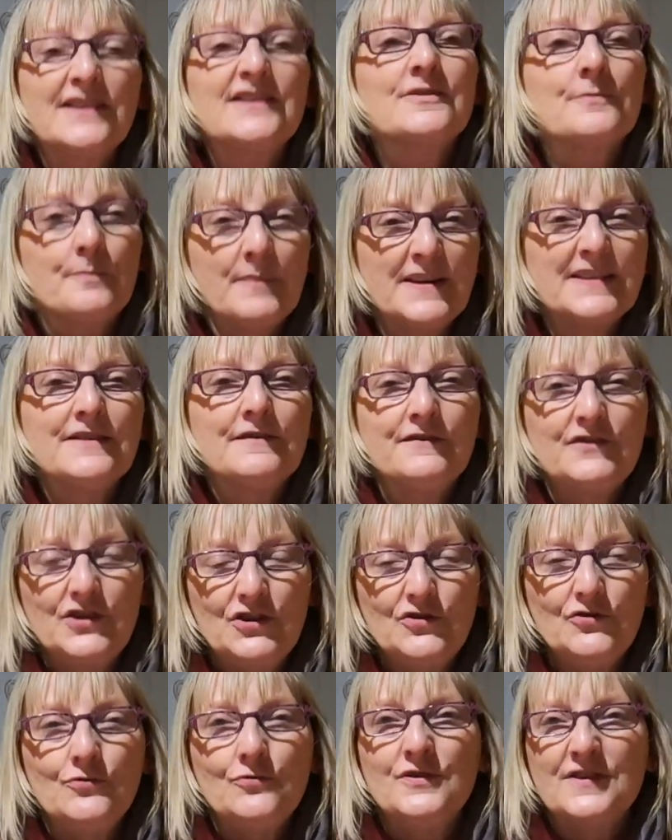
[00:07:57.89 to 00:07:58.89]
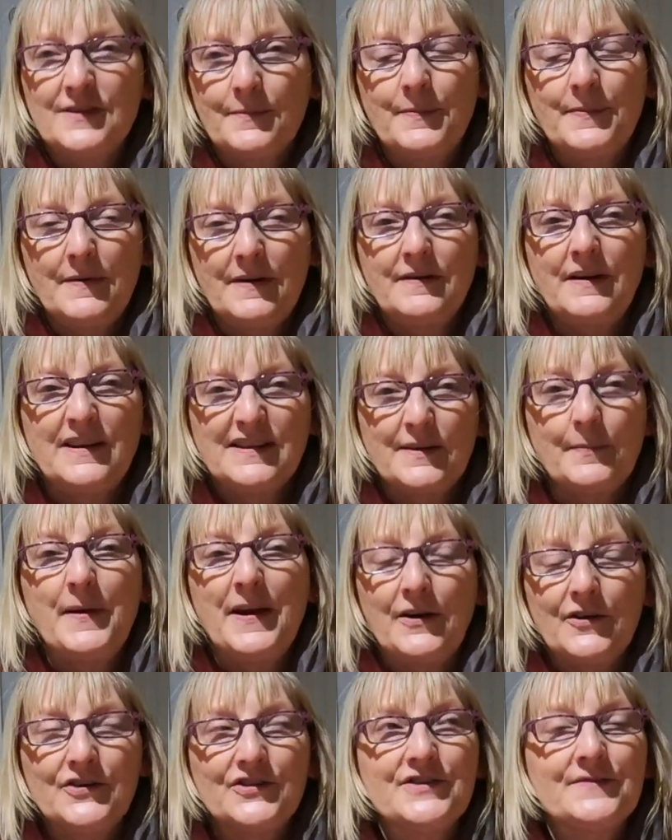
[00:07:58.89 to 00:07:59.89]
submissive to you as a
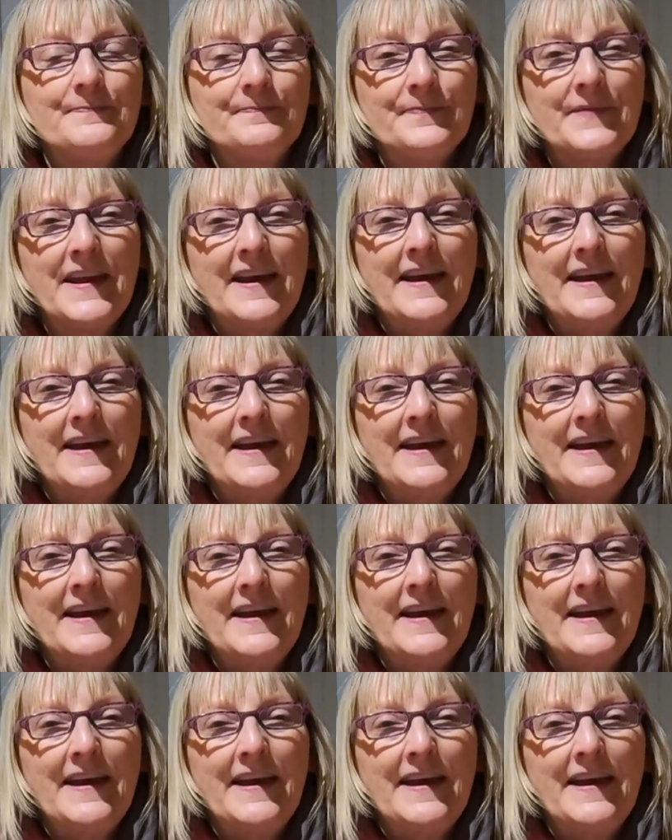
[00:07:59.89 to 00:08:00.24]
person,